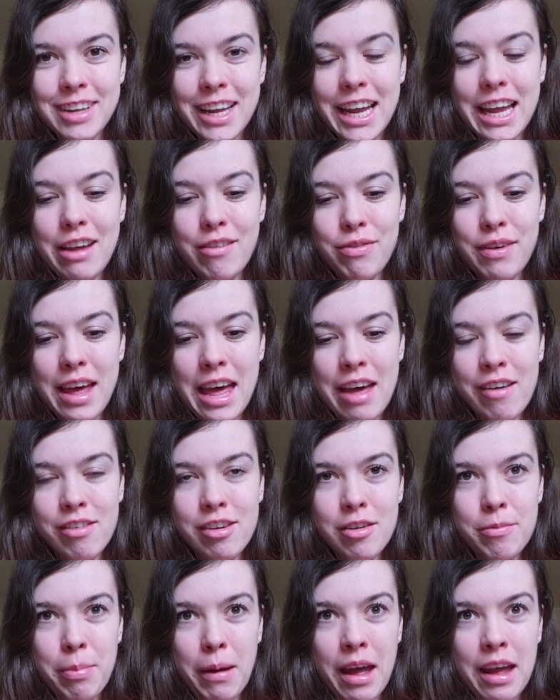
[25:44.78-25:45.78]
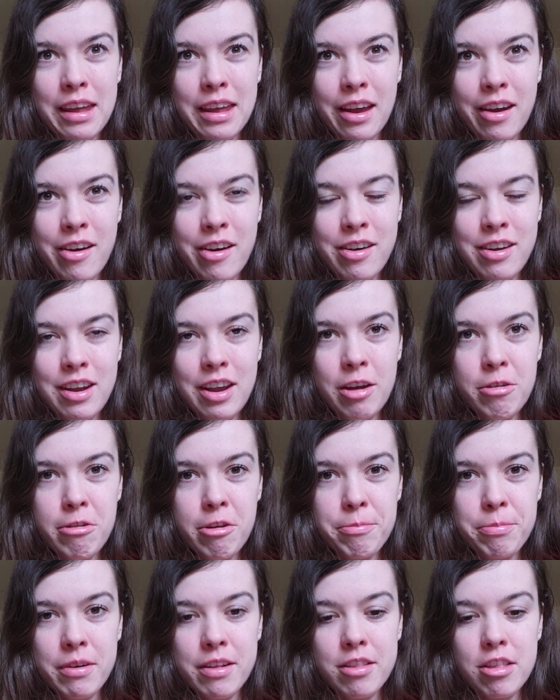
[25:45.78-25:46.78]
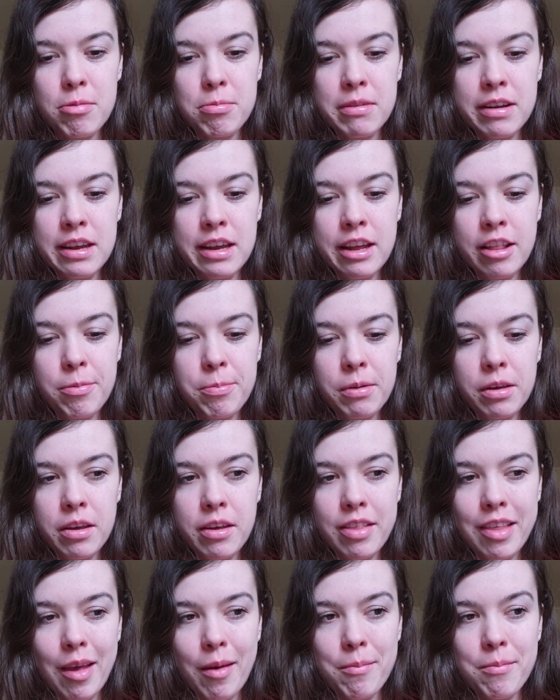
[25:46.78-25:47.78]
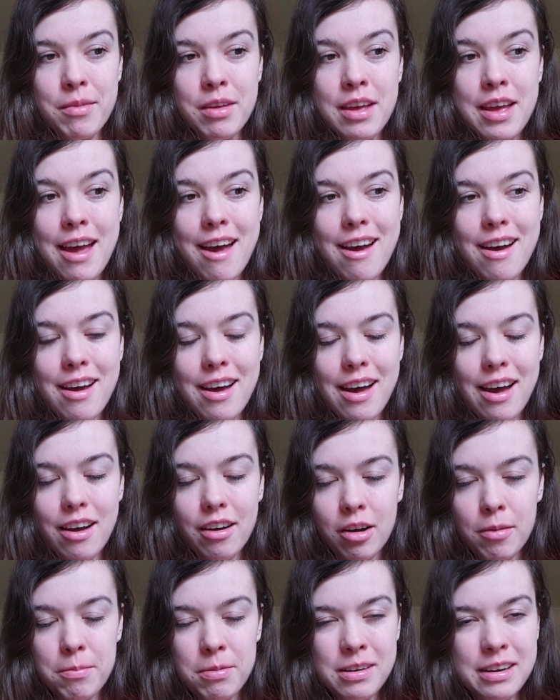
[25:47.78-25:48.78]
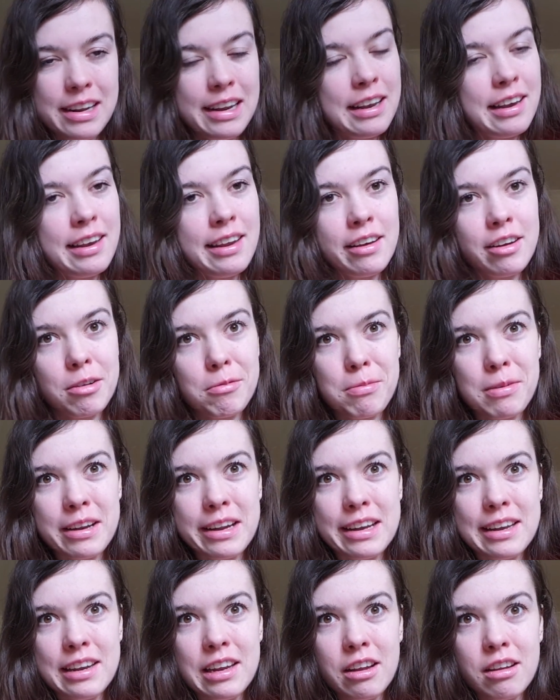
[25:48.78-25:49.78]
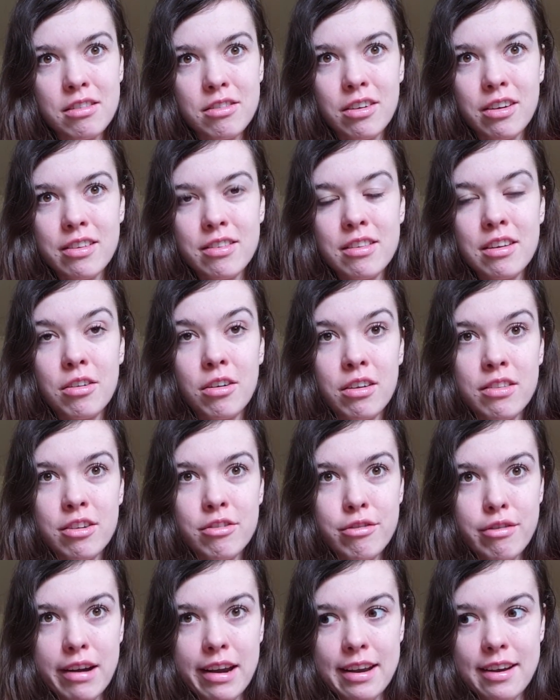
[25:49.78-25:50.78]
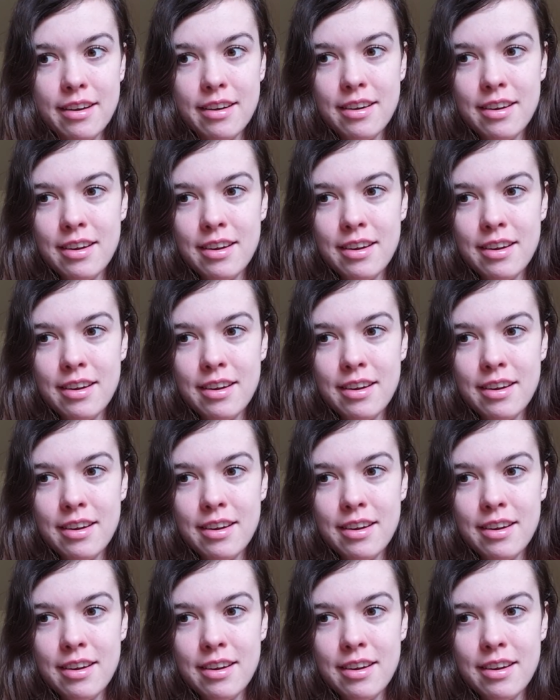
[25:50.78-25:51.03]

If I ever buy yarn irresponsibly, it's because I'm completely exhausted on the train.